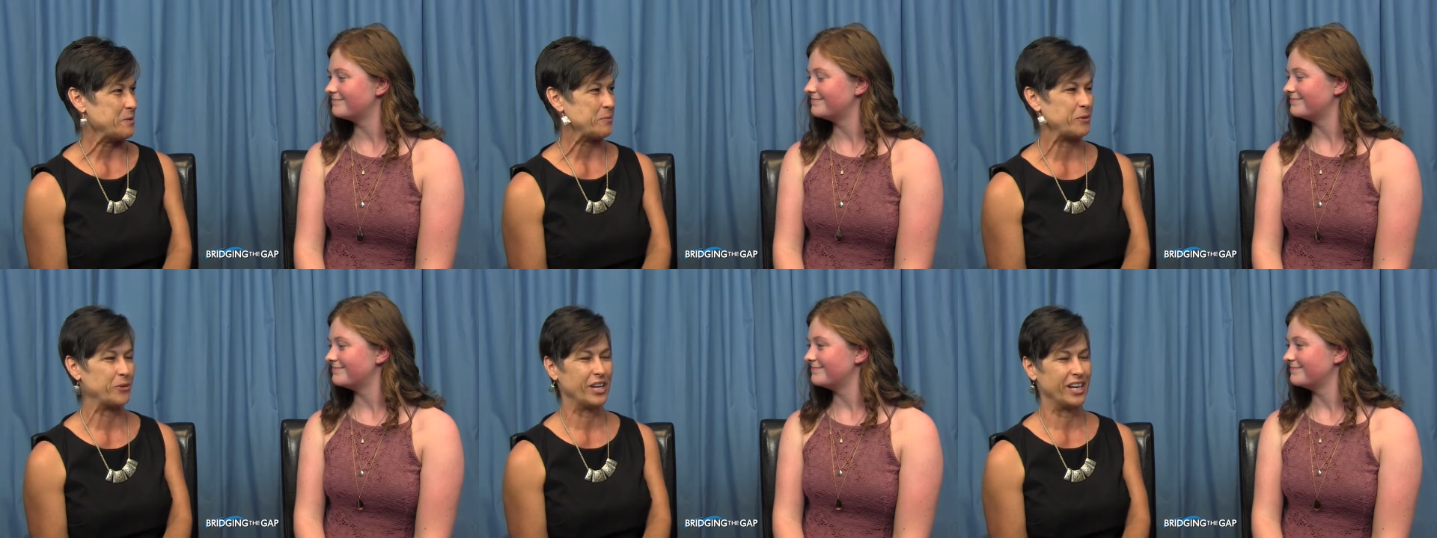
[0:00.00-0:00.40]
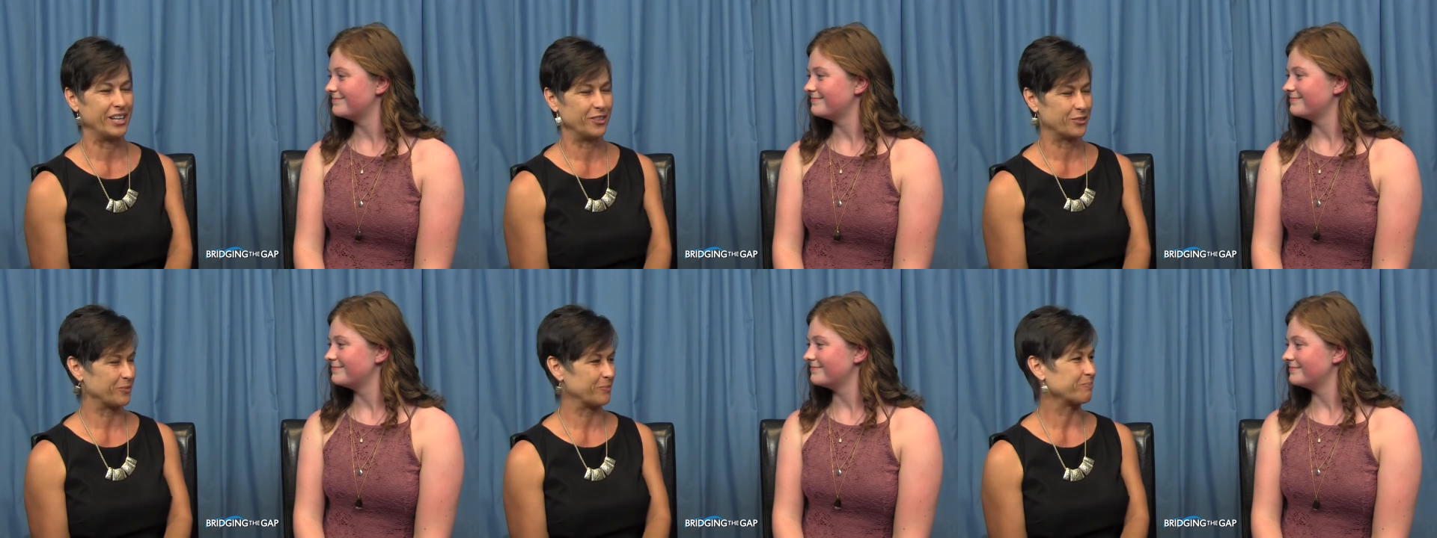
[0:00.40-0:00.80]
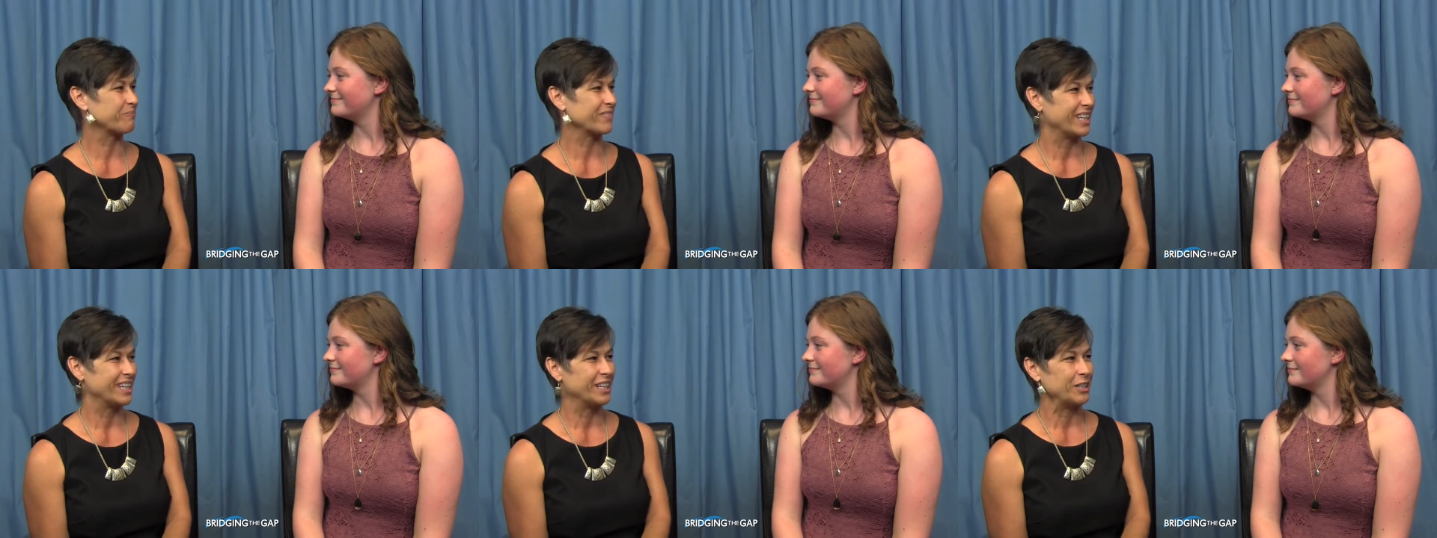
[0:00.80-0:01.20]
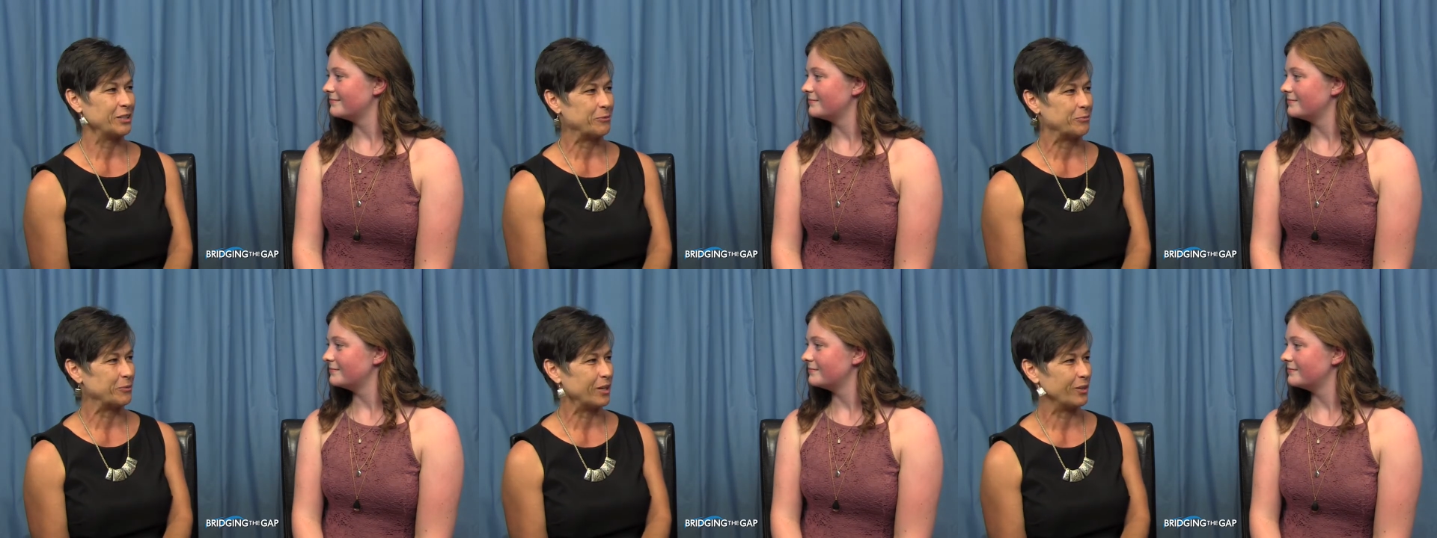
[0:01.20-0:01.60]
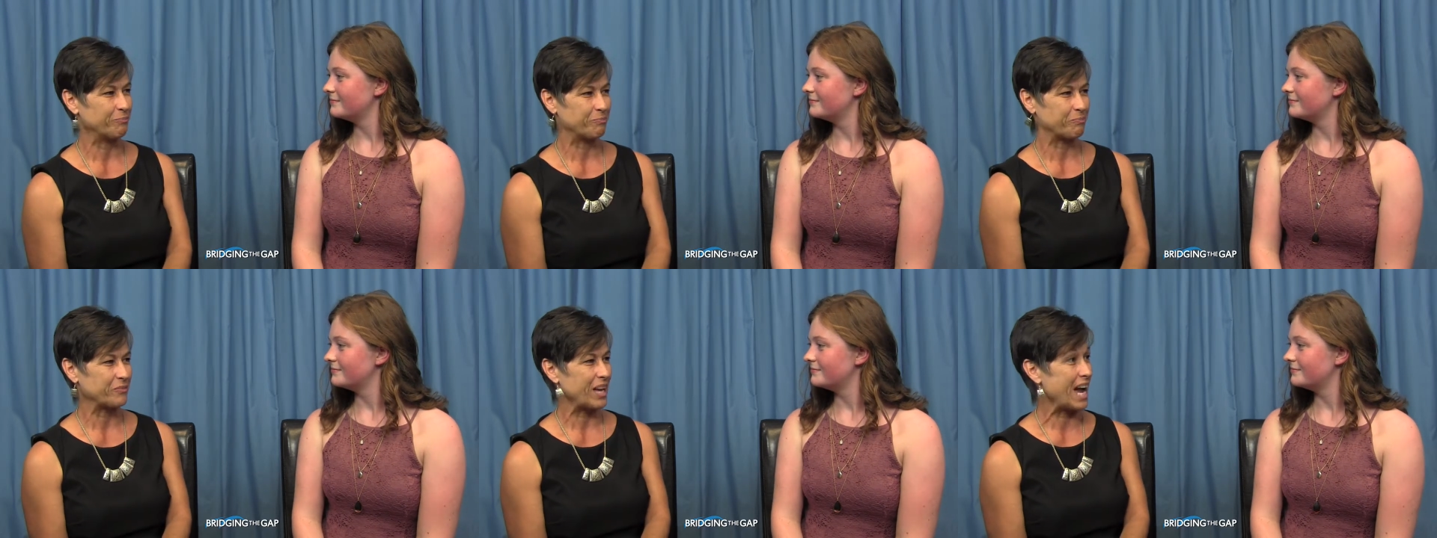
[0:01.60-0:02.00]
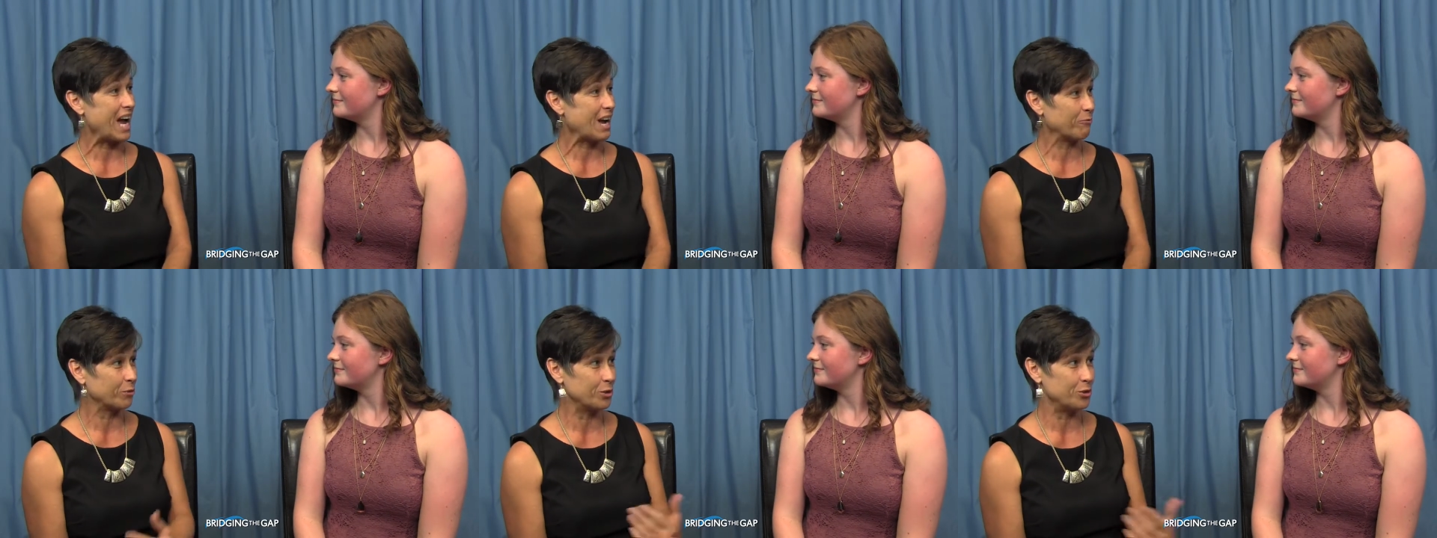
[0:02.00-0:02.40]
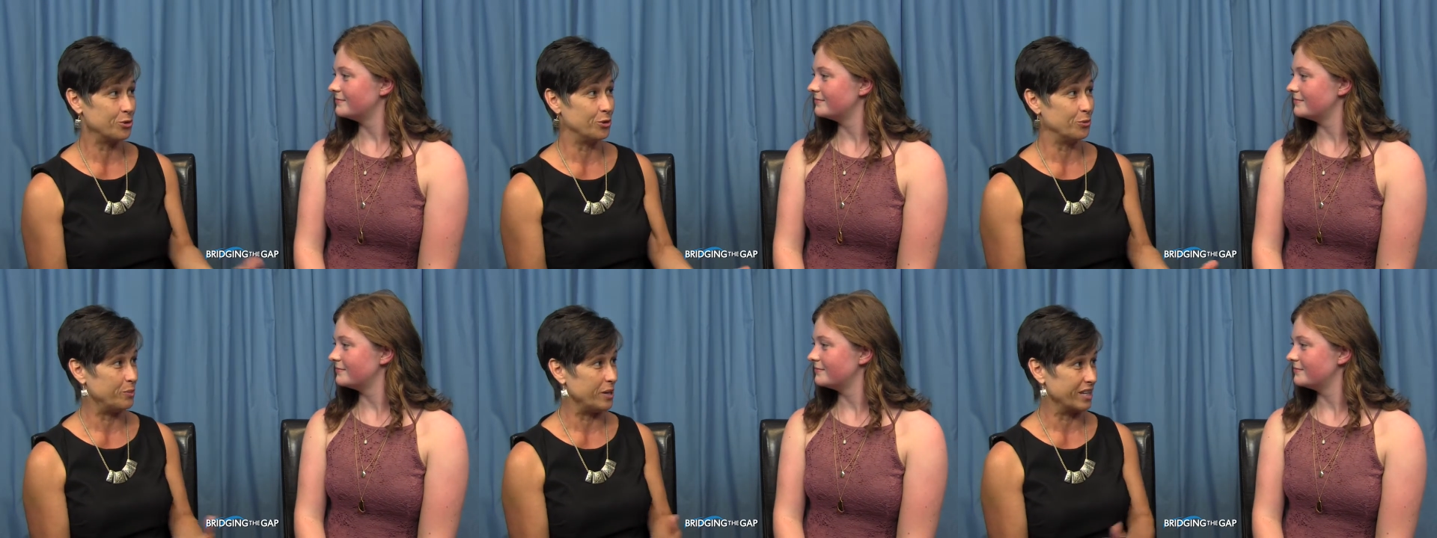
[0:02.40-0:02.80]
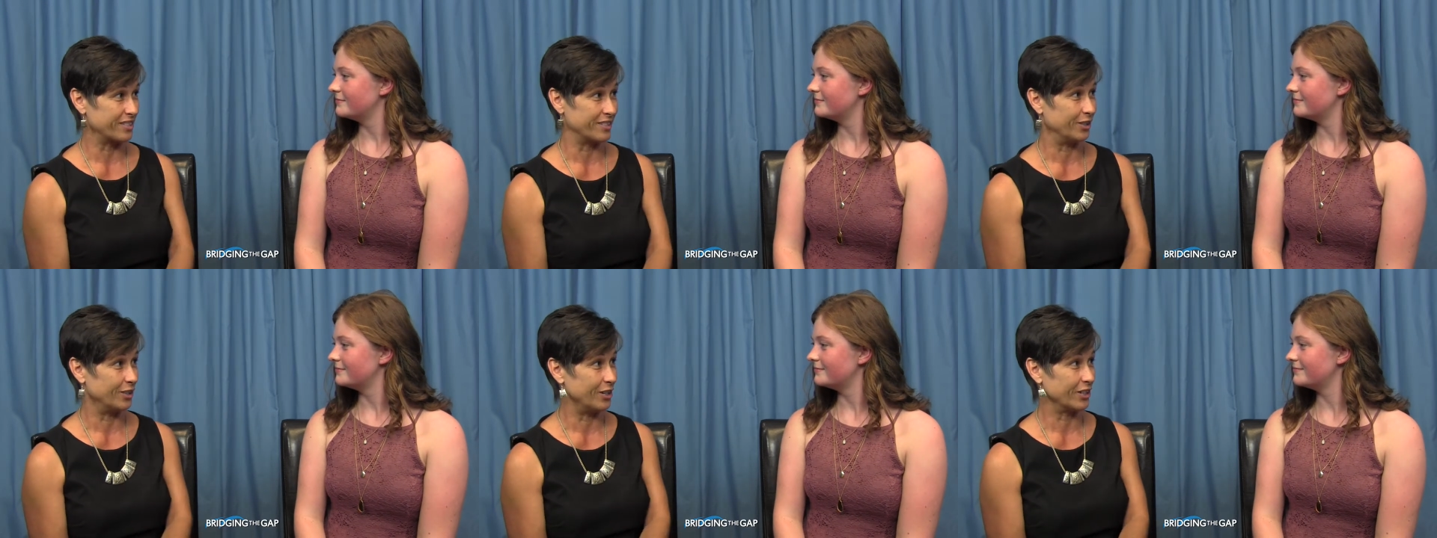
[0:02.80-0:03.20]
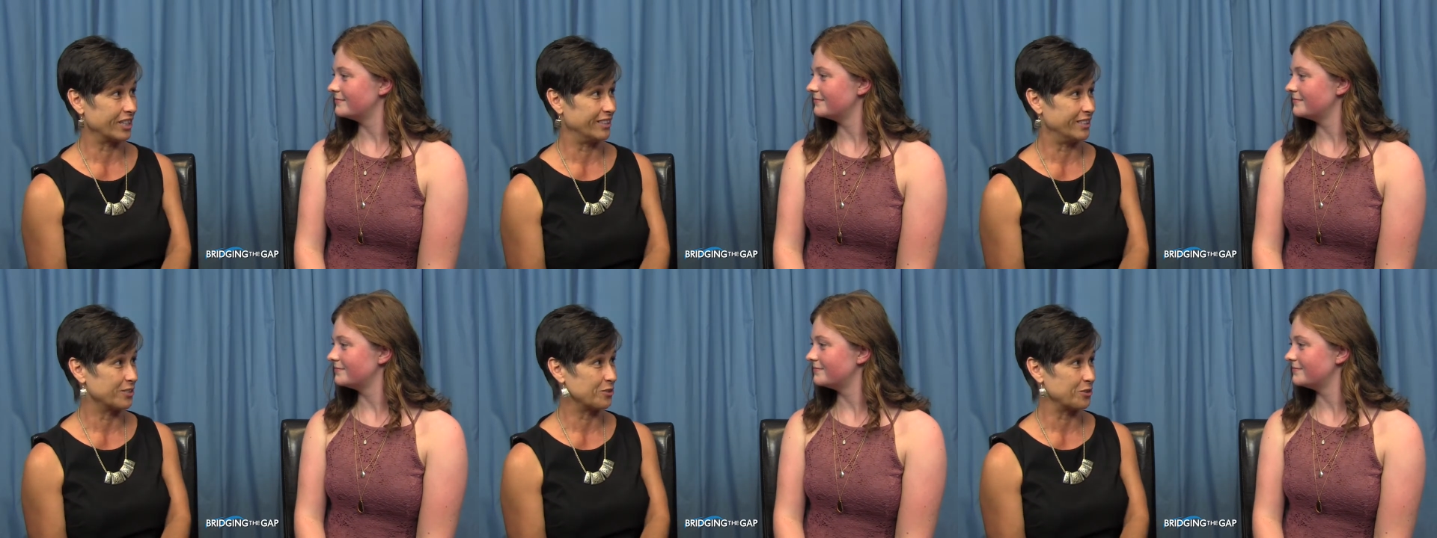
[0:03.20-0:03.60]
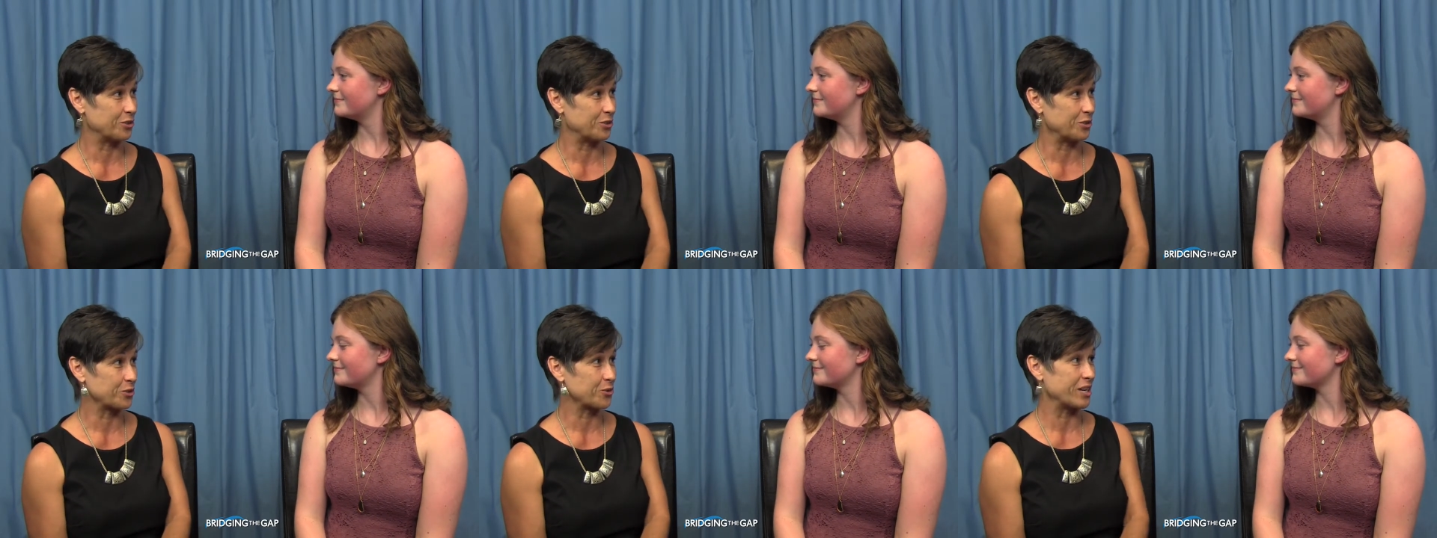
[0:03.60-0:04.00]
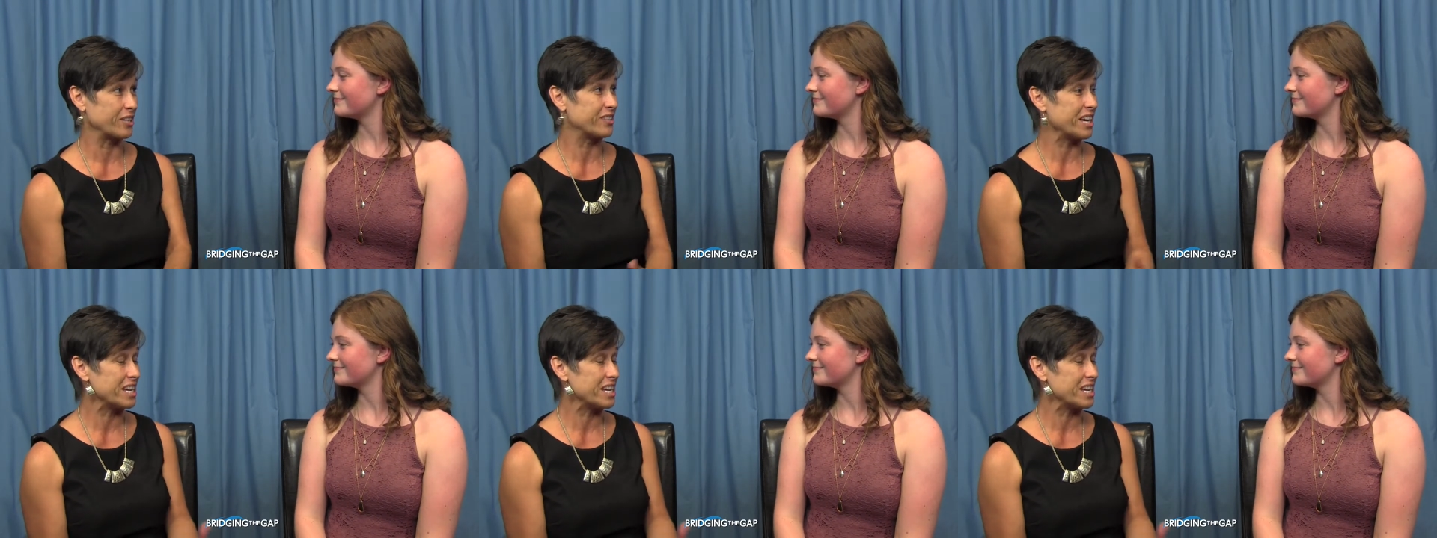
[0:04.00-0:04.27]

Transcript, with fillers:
Speaker 1: Well, that is, well, I wish you the best of luck, and this is just great.